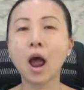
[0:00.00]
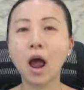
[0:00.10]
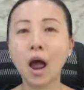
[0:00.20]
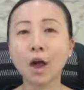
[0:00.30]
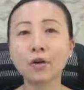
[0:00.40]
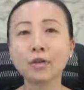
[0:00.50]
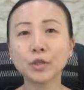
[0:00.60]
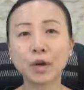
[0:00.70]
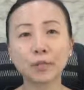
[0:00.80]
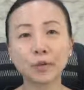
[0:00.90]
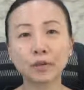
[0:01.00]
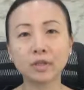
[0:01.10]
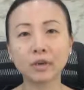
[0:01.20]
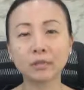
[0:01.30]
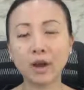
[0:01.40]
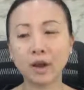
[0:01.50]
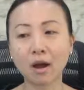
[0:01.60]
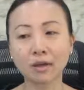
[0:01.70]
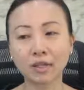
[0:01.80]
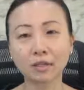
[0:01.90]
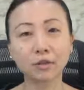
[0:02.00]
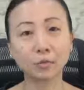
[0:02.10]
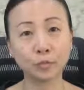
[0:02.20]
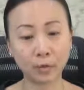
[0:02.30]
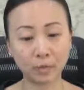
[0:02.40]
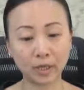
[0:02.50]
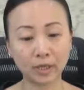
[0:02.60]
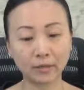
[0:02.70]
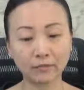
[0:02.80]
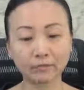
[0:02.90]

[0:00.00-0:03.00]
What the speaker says: how do I build up my article properly?